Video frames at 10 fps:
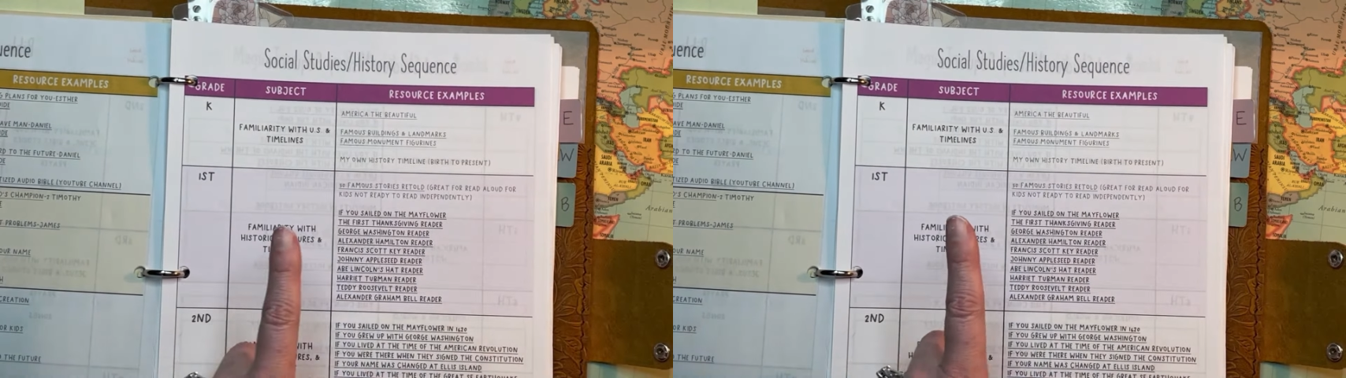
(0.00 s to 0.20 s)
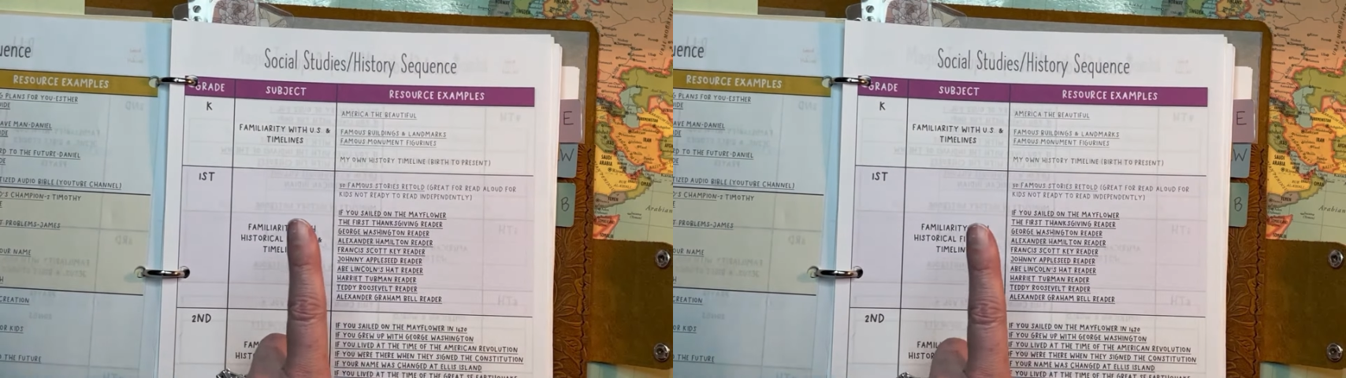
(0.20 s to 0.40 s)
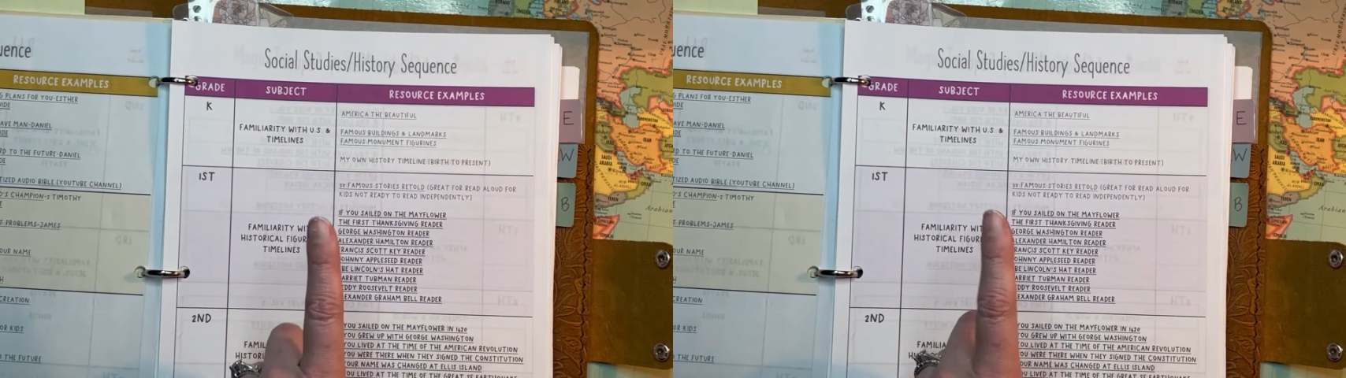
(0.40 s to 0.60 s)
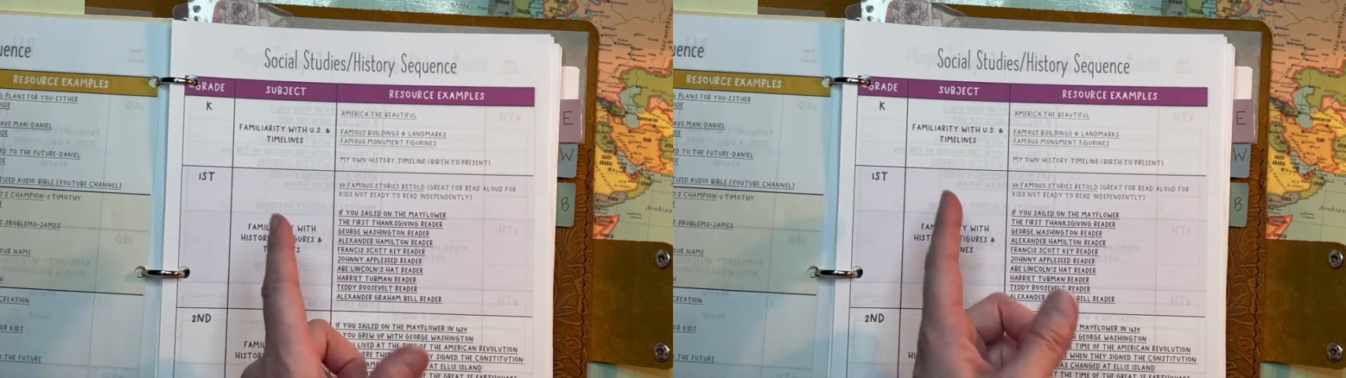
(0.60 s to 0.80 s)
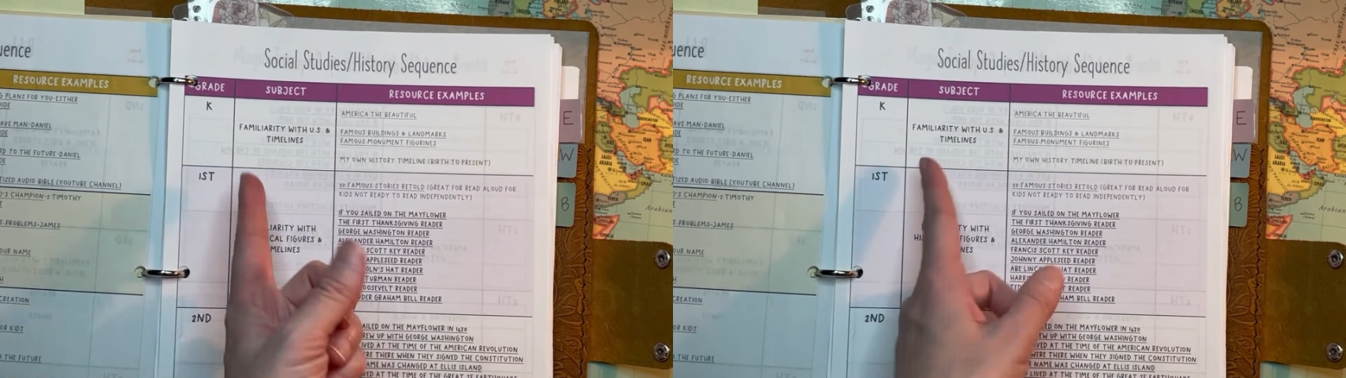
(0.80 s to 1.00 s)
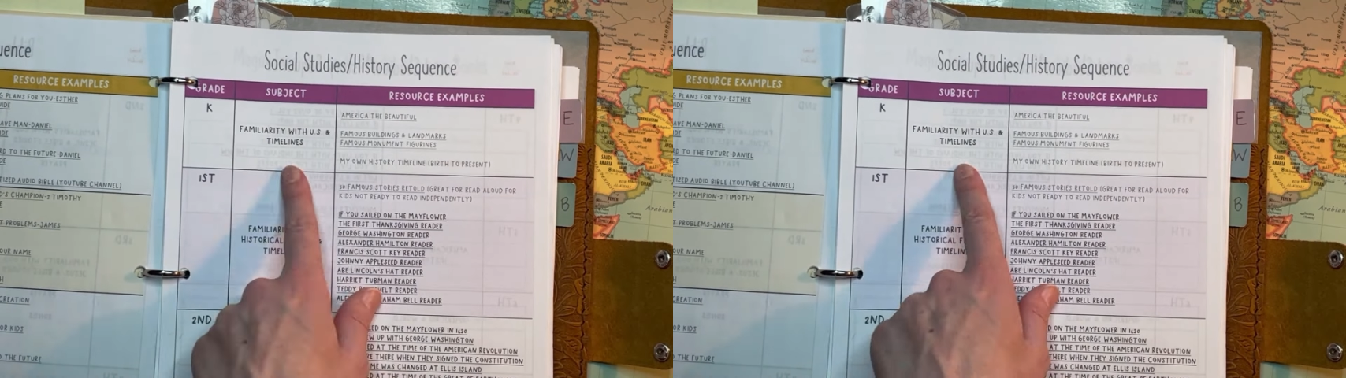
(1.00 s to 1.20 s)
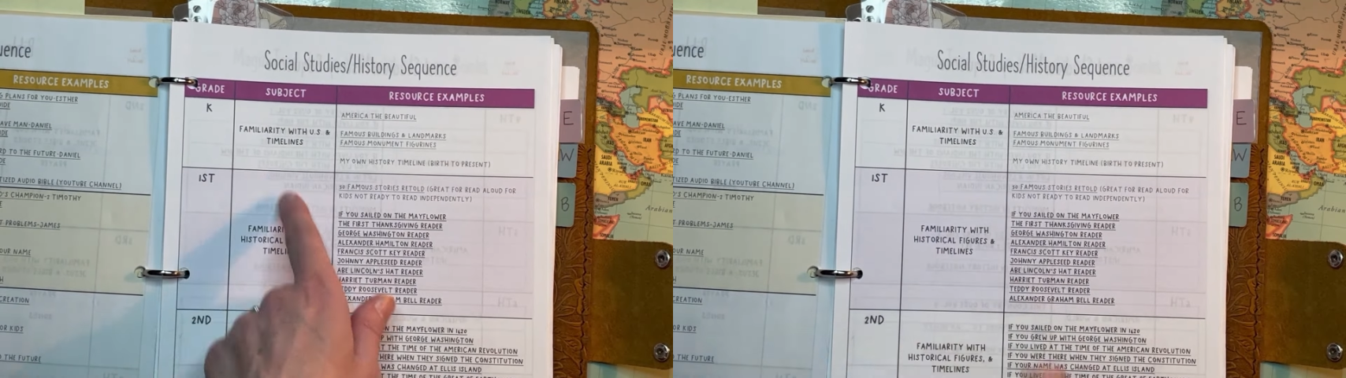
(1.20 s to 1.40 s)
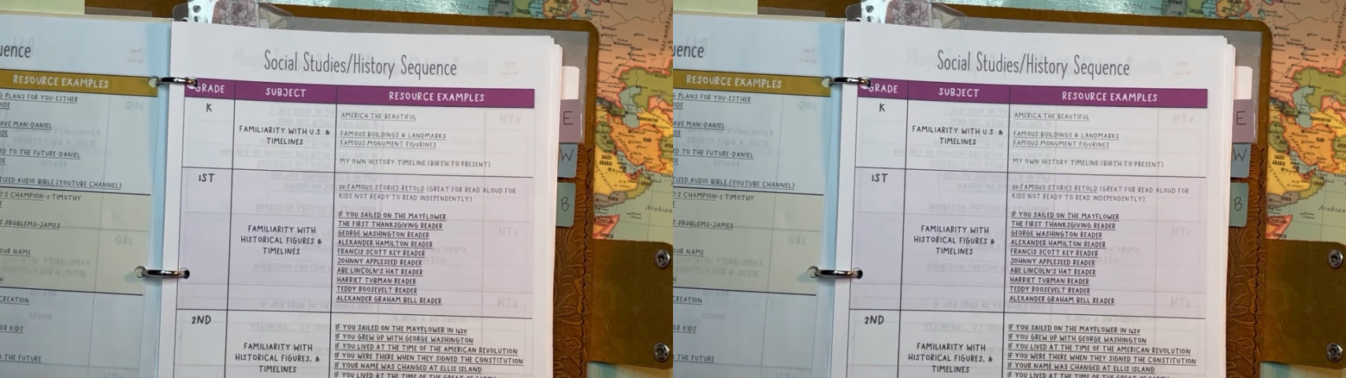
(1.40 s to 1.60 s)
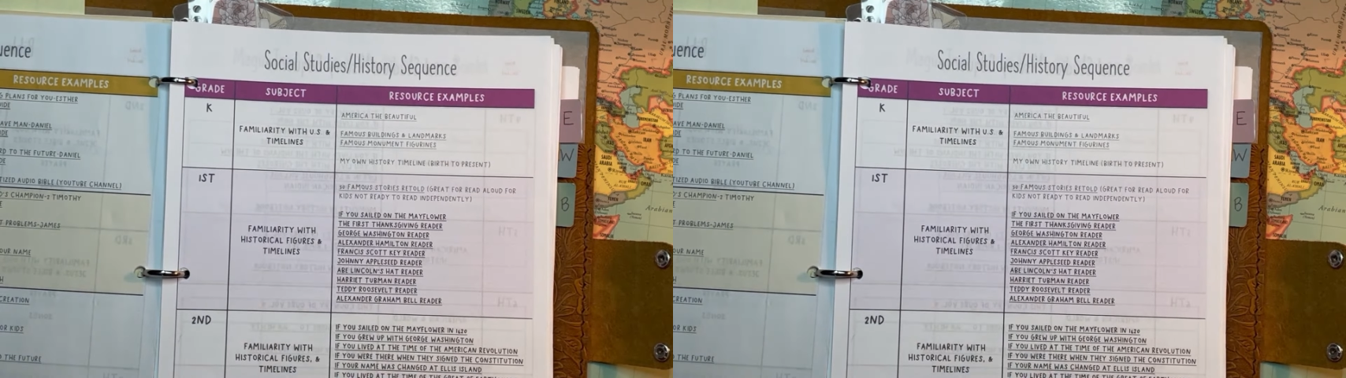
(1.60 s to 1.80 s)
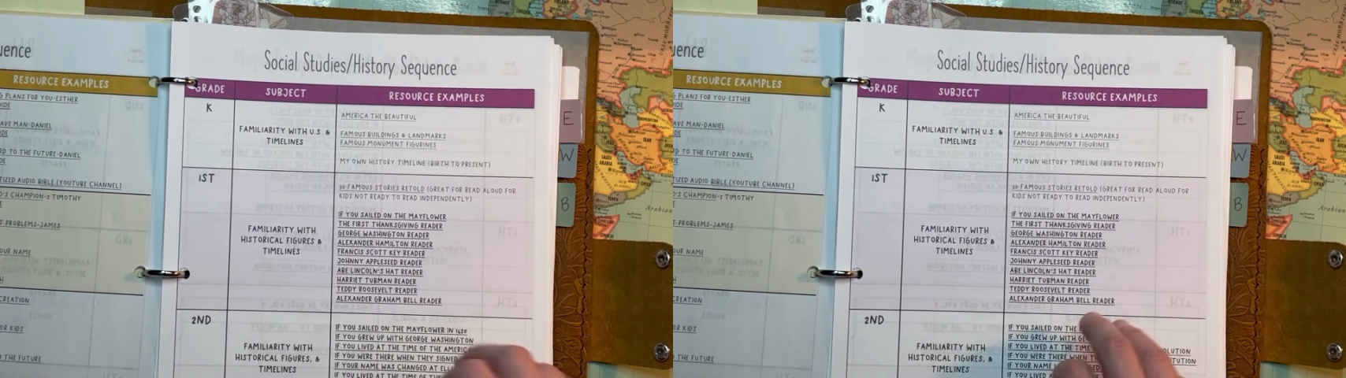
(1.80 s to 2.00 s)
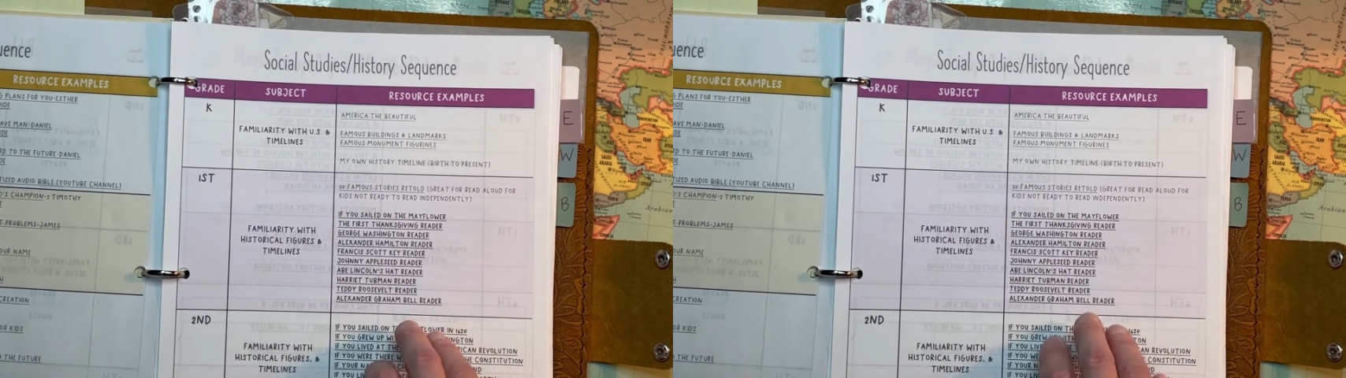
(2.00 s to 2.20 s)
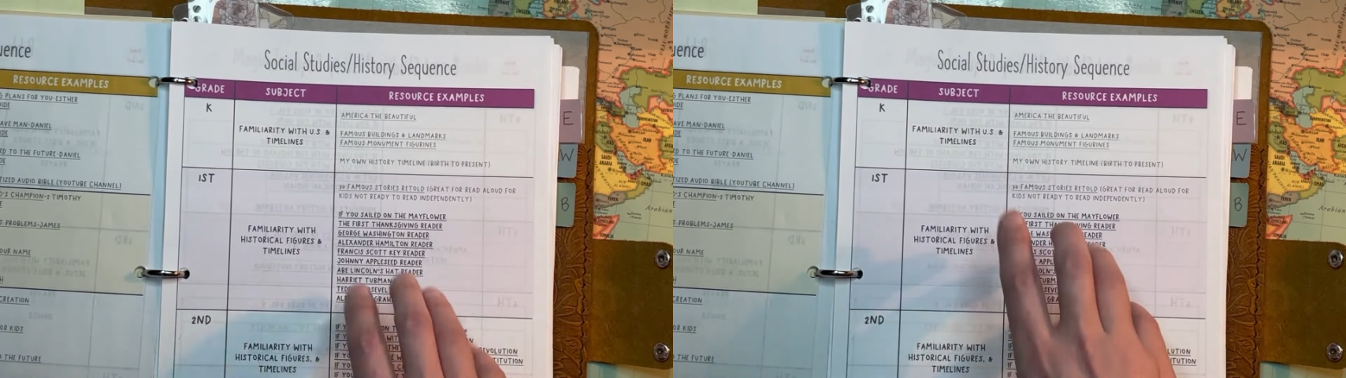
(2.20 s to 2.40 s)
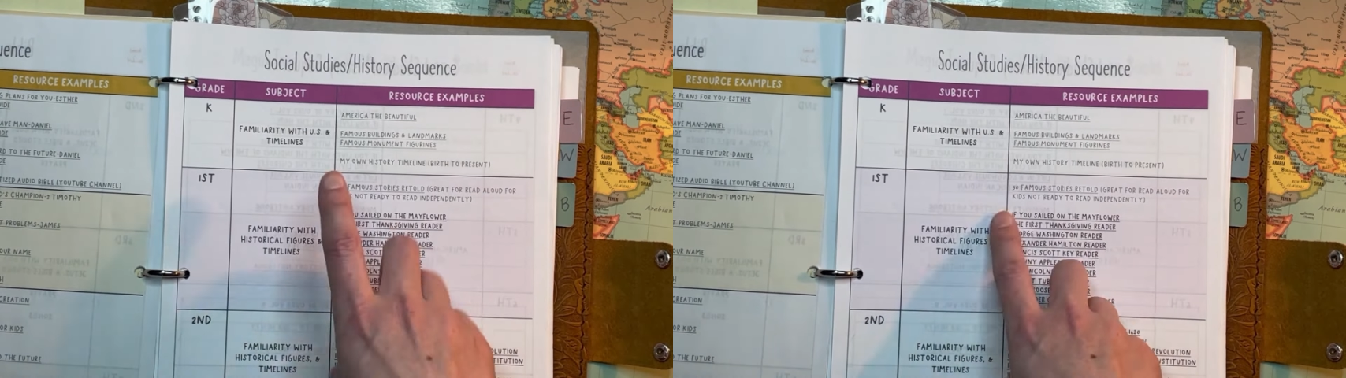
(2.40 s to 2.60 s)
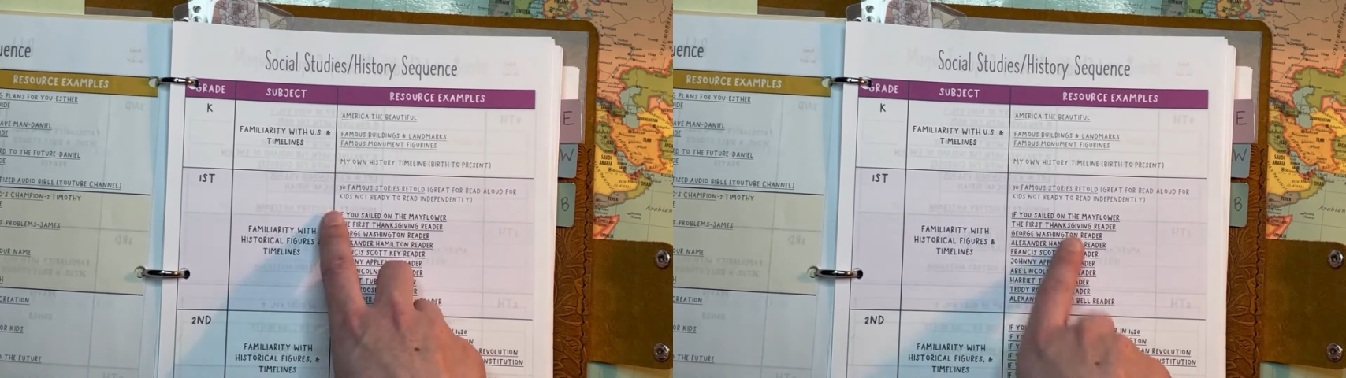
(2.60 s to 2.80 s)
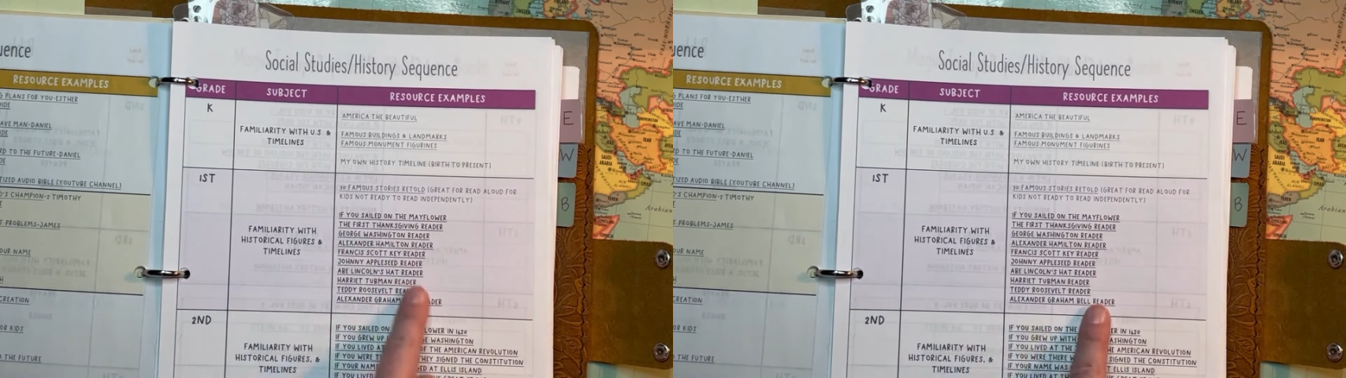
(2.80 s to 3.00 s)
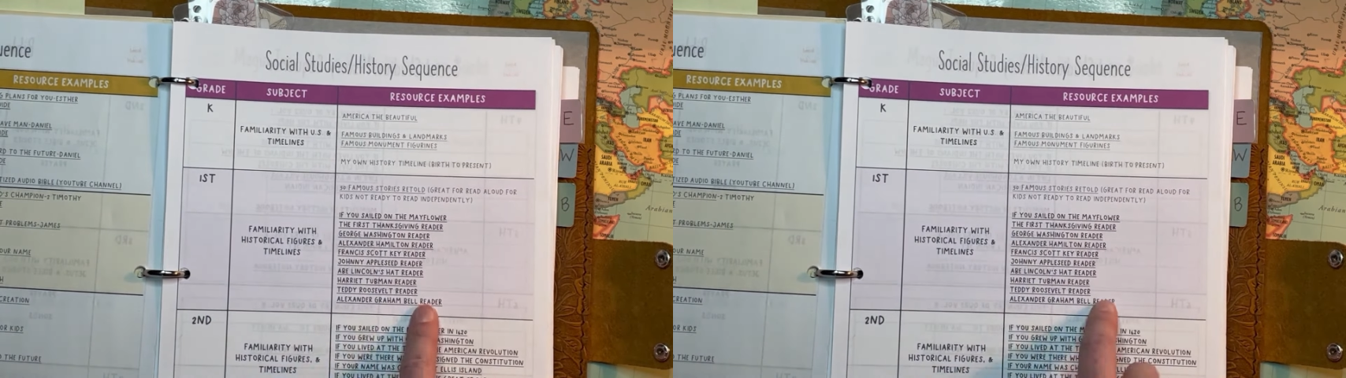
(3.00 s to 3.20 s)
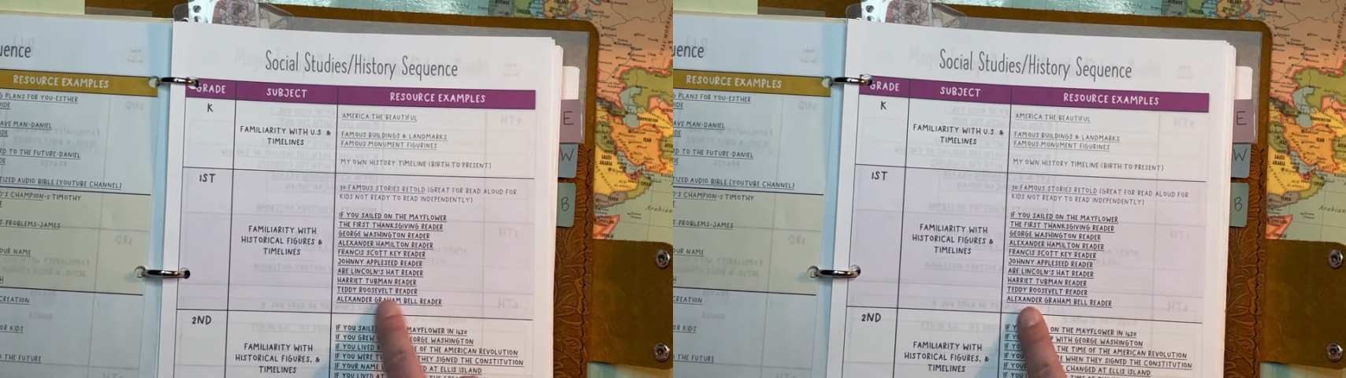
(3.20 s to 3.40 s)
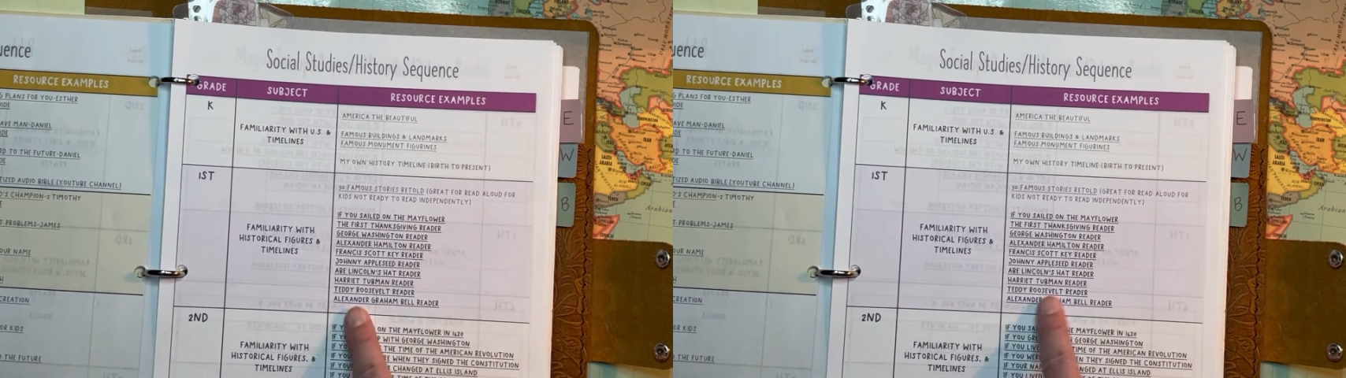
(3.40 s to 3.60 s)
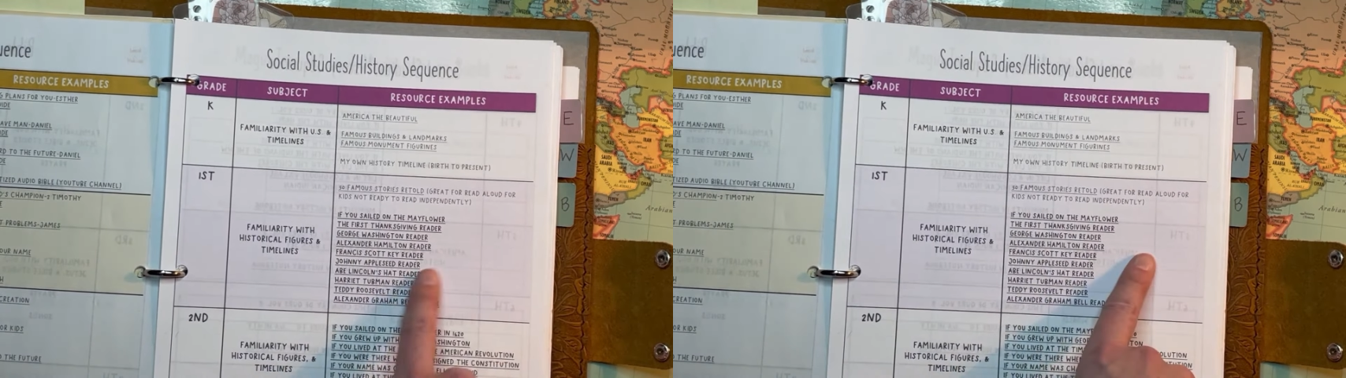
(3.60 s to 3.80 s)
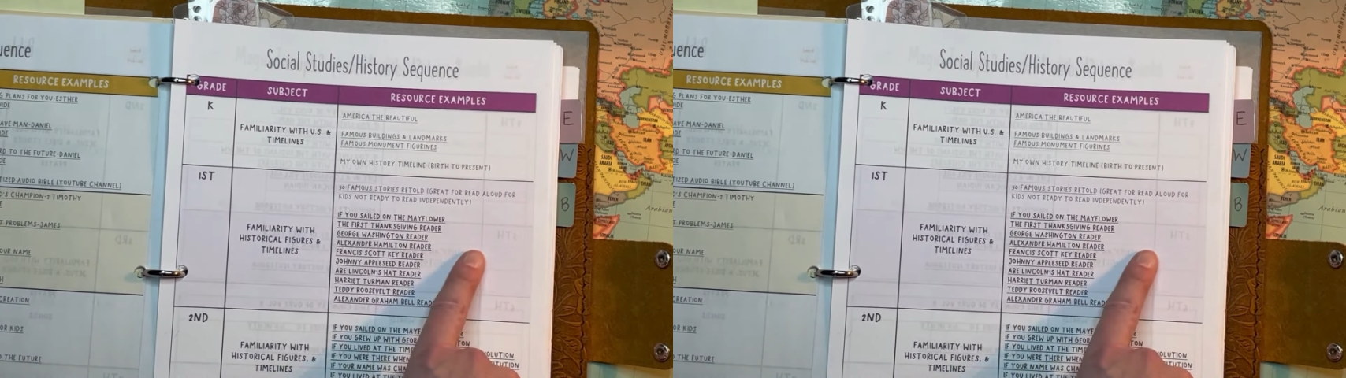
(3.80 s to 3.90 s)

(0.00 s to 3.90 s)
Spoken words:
No face is visible, so there are no lips to read.